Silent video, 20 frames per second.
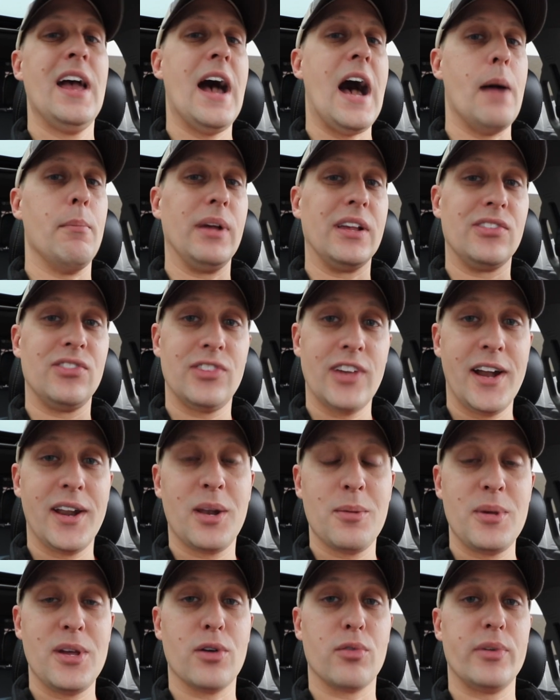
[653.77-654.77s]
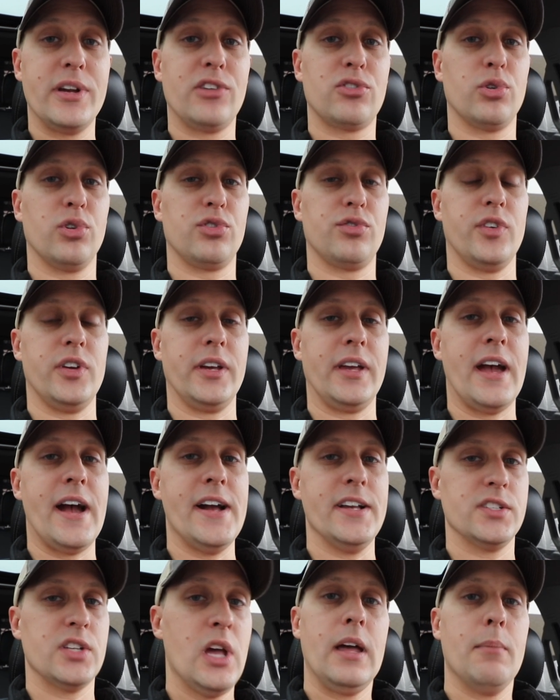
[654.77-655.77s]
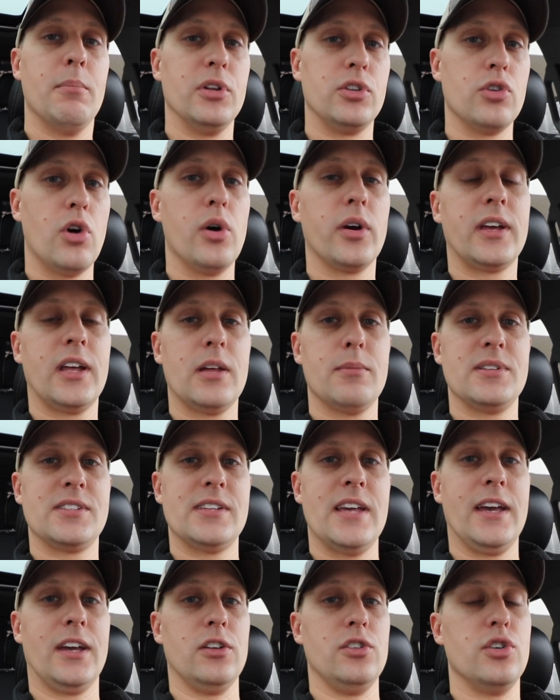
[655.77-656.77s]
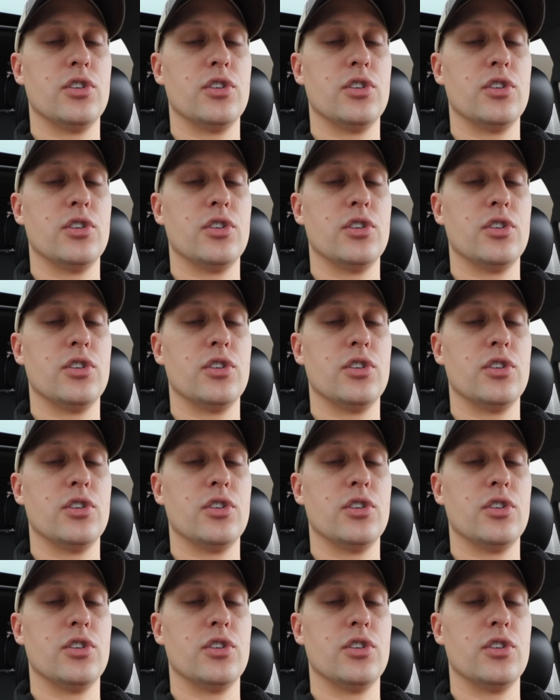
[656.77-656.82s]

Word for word: I'm excited to be a resource for you guys, but don't get it mistaken.